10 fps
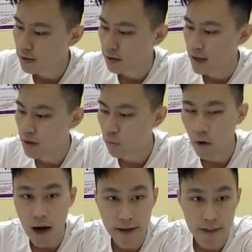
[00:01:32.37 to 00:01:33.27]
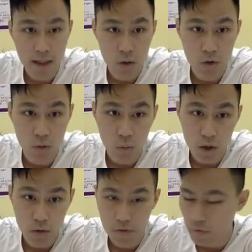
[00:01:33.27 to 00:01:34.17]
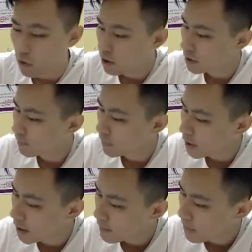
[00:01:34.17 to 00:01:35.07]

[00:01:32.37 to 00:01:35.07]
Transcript: Then y is equal to 1 over 4, yeah?